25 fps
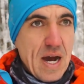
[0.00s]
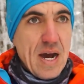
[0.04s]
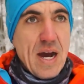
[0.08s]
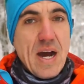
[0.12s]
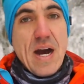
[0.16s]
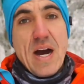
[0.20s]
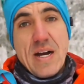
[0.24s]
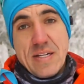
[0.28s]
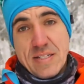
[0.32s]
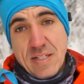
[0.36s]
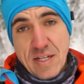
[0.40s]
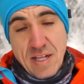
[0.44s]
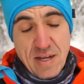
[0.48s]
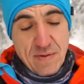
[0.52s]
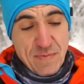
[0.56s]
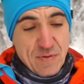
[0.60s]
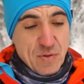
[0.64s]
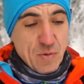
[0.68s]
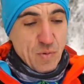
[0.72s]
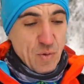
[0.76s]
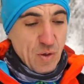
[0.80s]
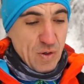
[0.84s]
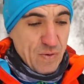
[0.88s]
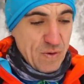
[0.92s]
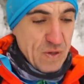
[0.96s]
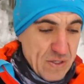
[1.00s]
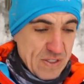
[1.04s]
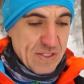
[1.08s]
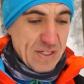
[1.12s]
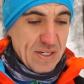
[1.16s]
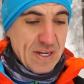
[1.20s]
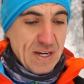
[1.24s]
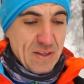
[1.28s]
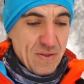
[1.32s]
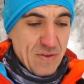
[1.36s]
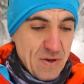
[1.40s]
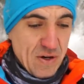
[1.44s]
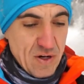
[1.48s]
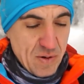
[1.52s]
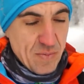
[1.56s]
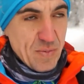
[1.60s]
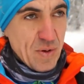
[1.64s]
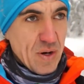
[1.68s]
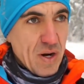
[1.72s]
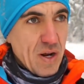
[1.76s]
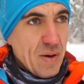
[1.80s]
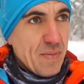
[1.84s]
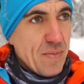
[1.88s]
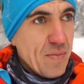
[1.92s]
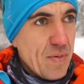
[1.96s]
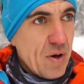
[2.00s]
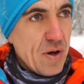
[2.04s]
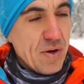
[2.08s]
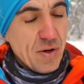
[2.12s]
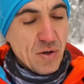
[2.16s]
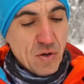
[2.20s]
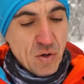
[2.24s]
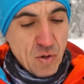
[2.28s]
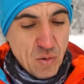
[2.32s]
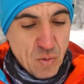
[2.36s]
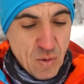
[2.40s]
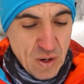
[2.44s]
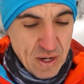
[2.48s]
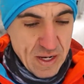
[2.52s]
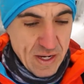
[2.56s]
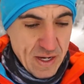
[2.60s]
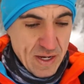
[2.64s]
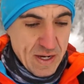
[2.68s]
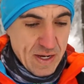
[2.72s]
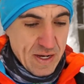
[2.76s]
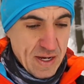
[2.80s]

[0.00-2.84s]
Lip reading: I still have to work to get there, but I'm on a good way.